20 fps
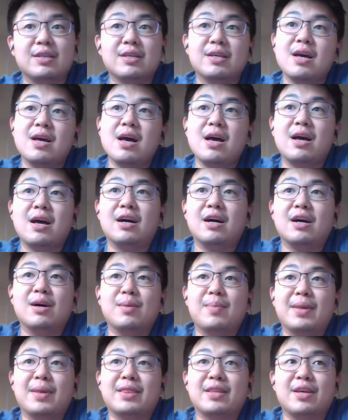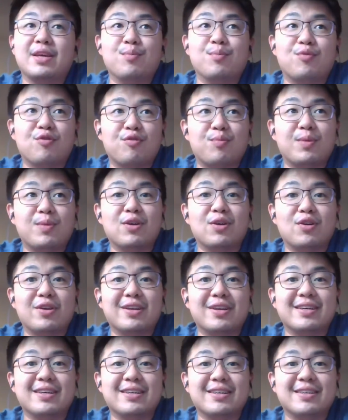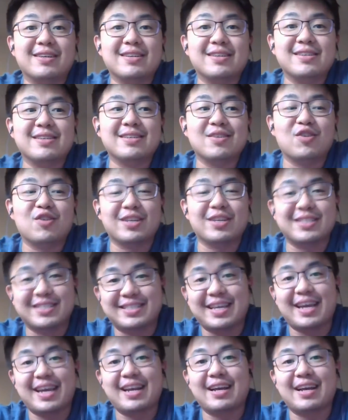better improvement on the set lah.